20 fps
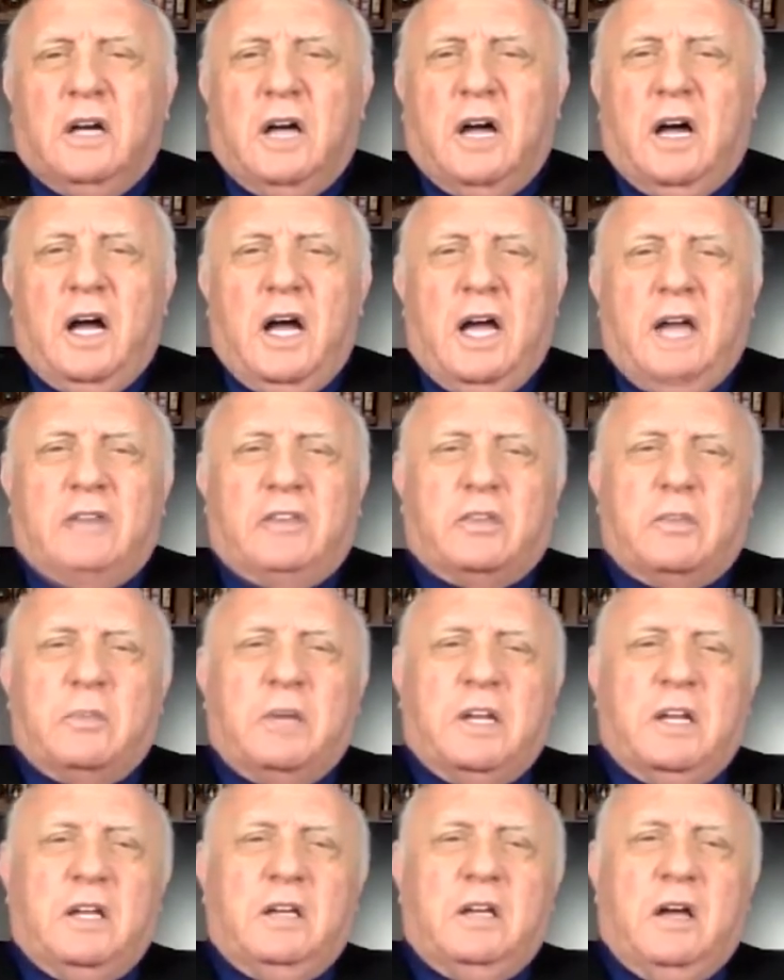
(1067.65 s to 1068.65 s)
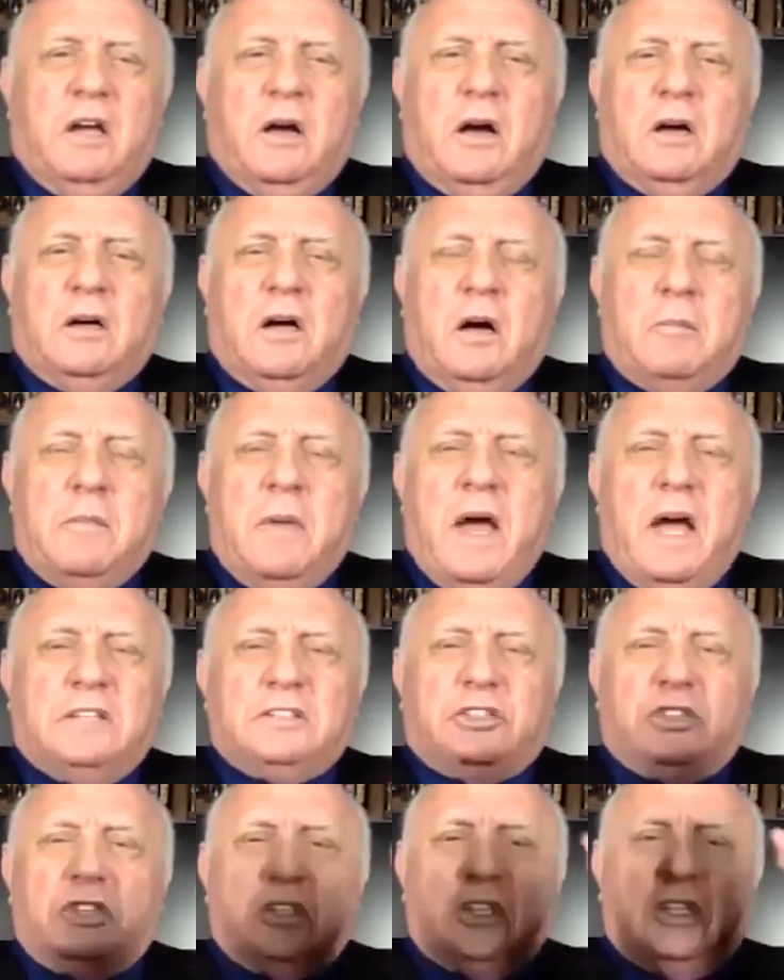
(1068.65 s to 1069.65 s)
I had somebody
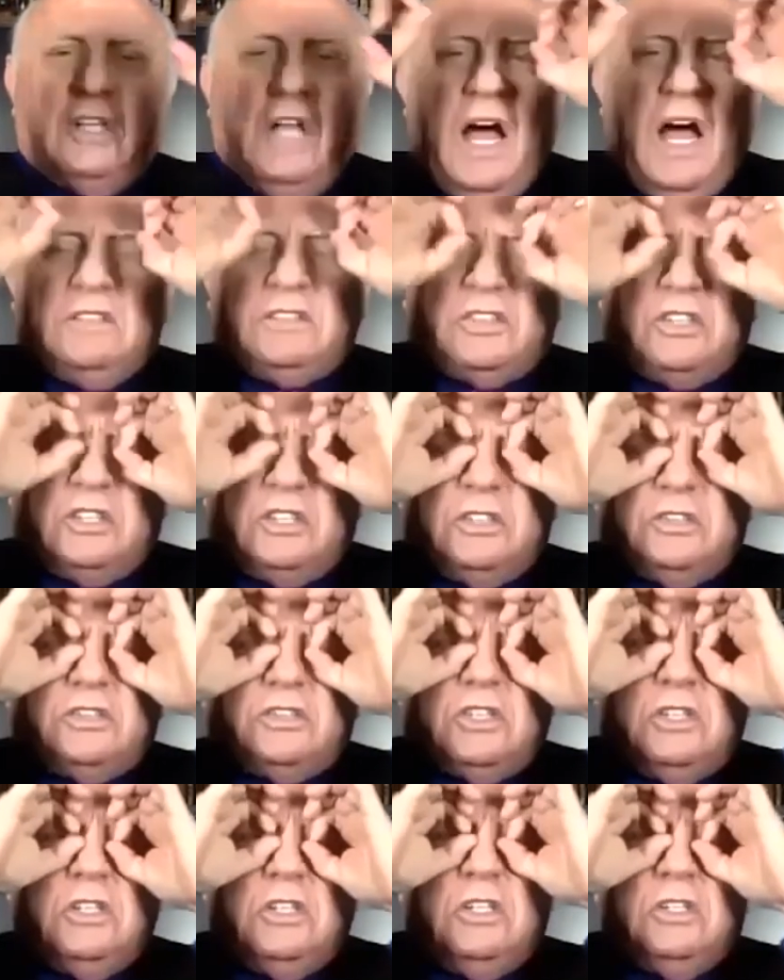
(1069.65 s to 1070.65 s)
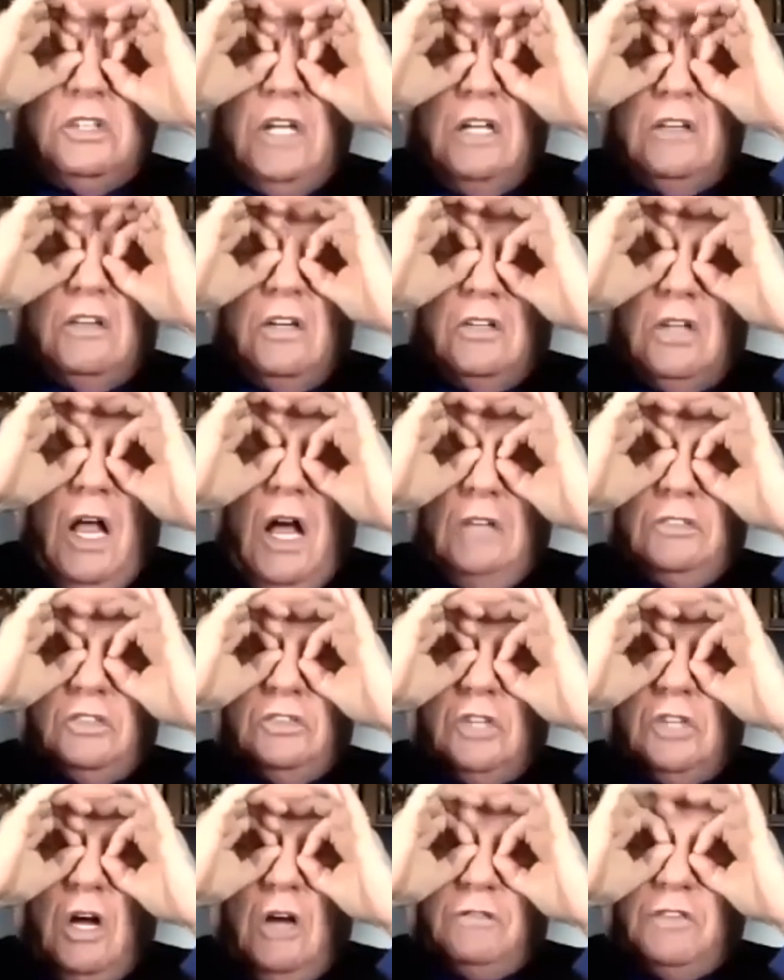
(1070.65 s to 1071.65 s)
imagine glasses, take their
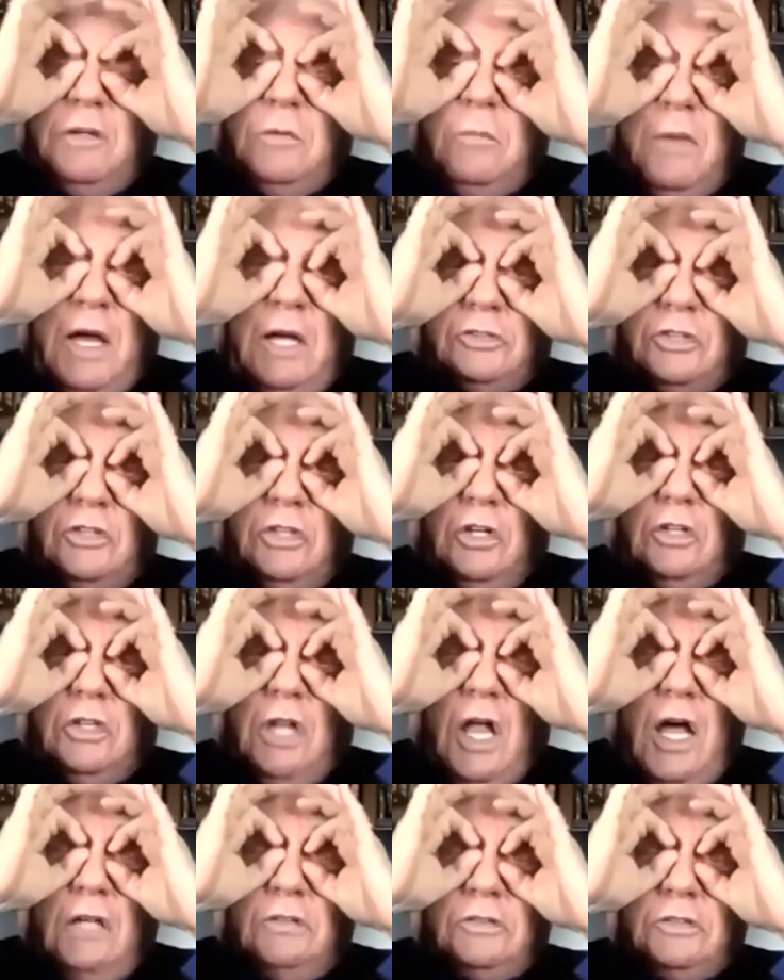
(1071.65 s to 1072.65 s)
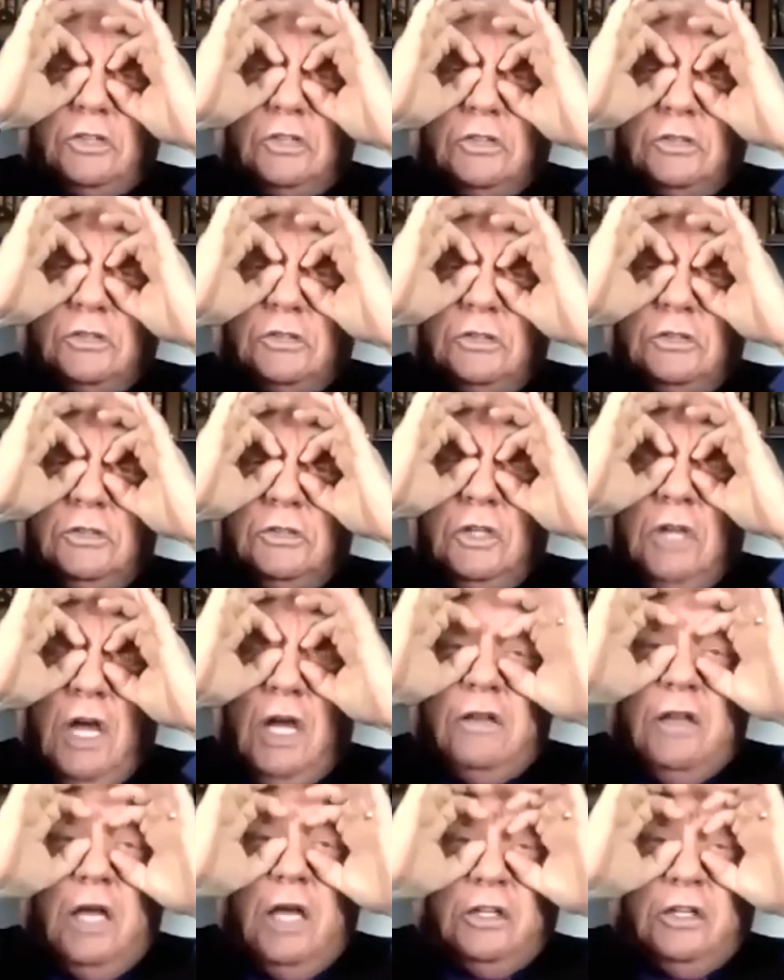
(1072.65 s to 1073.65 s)
glasses off and imagine their glasses,
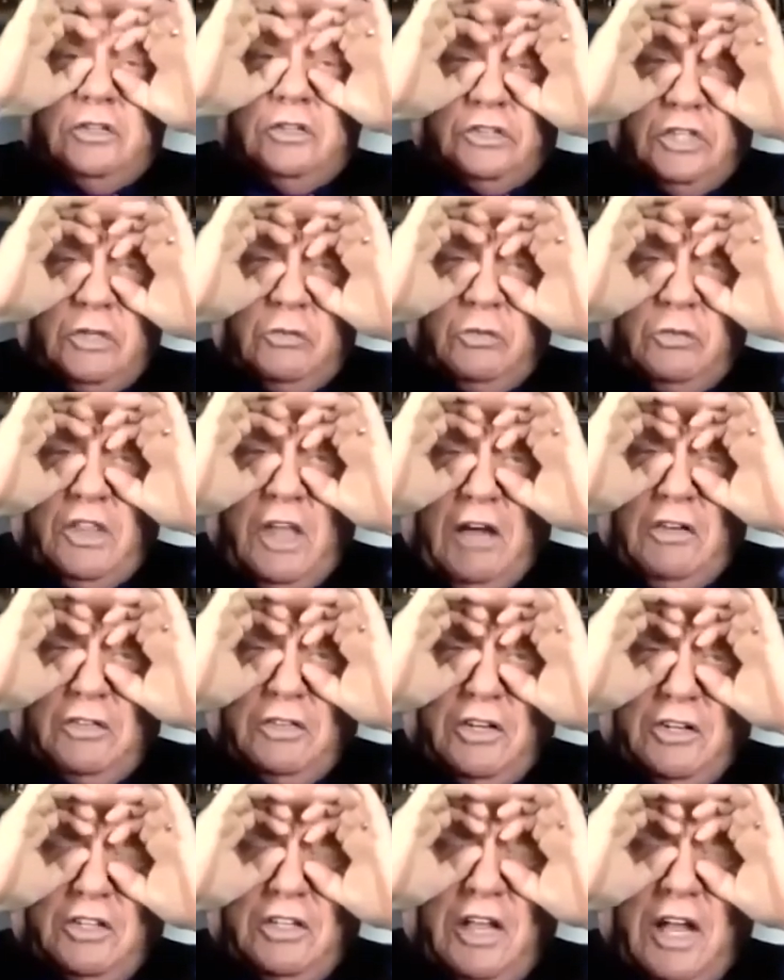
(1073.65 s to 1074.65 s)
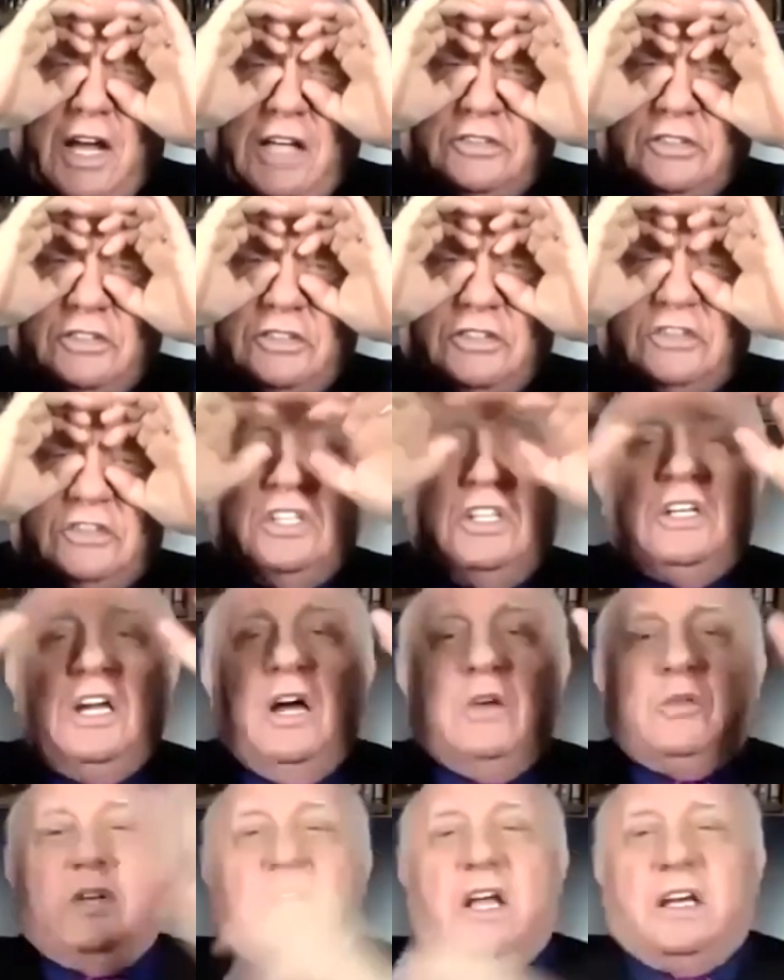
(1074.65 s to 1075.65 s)
and they could see without their glasses.
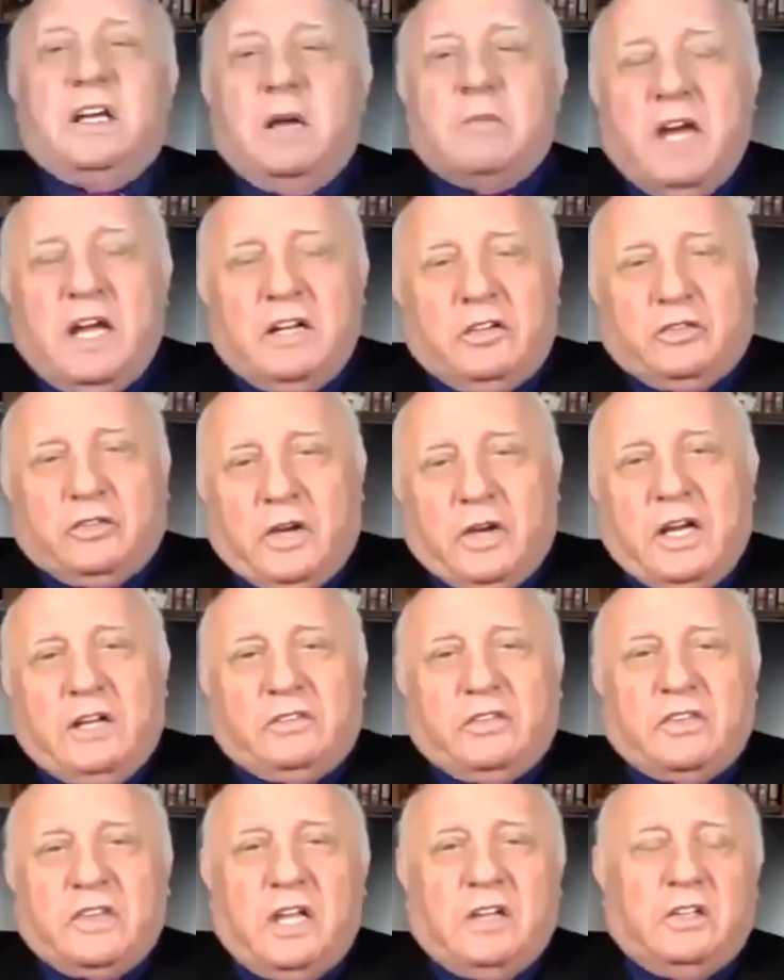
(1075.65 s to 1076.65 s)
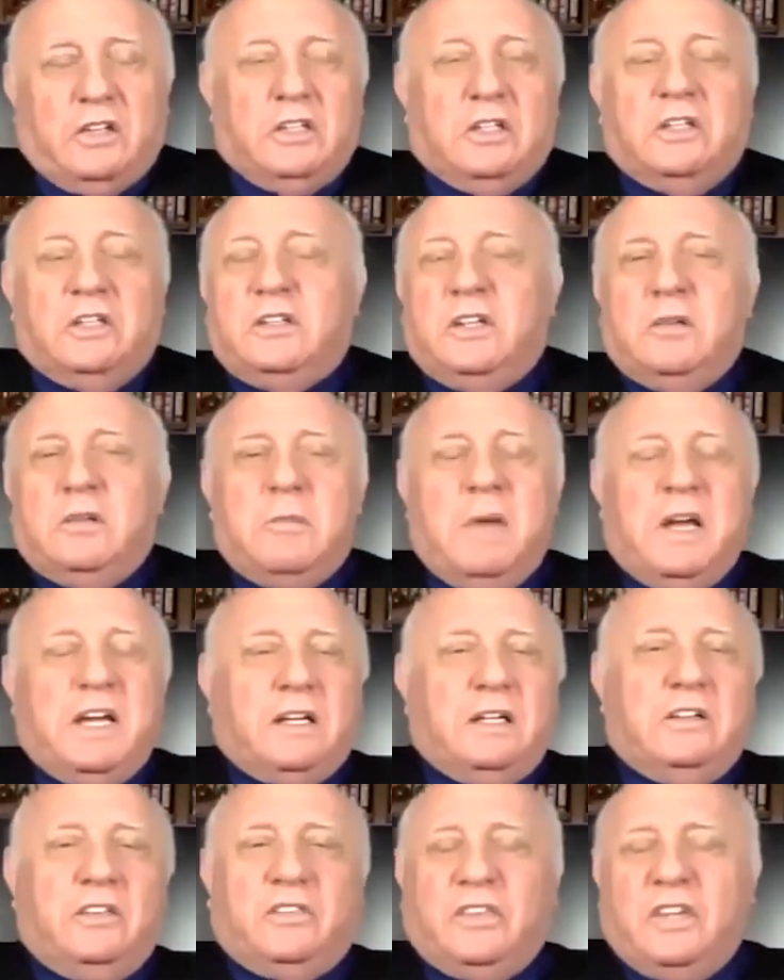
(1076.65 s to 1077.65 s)
And when they came out of trance, they couldn't. It didn't make
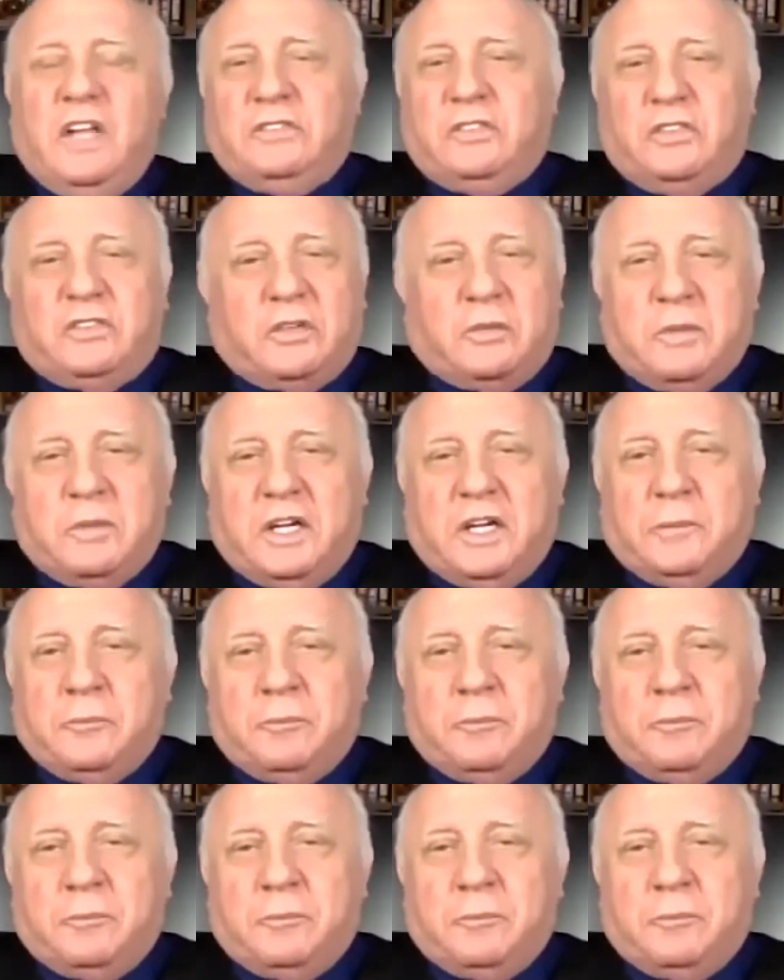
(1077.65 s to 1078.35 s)
any sense to me